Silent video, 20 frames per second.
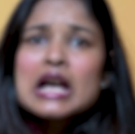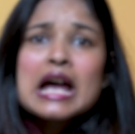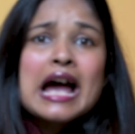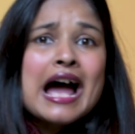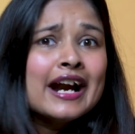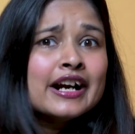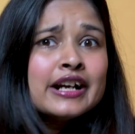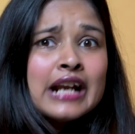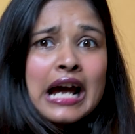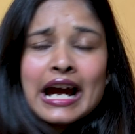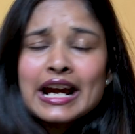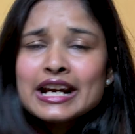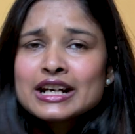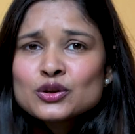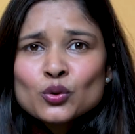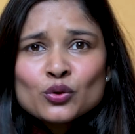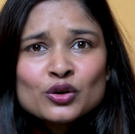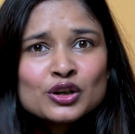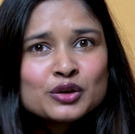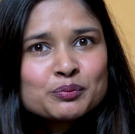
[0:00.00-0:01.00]
And I
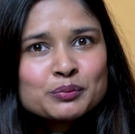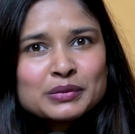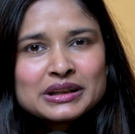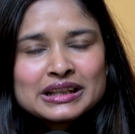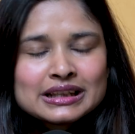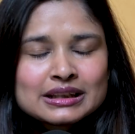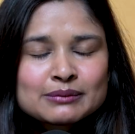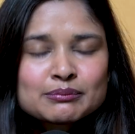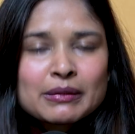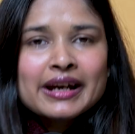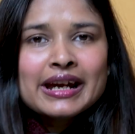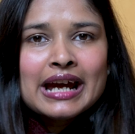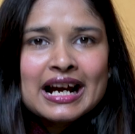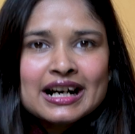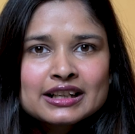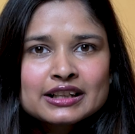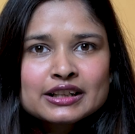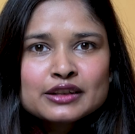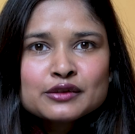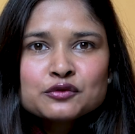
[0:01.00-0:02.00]
don't mean by
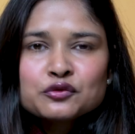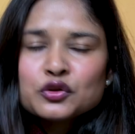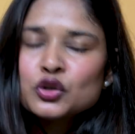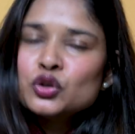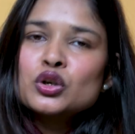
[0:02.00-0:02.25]
active,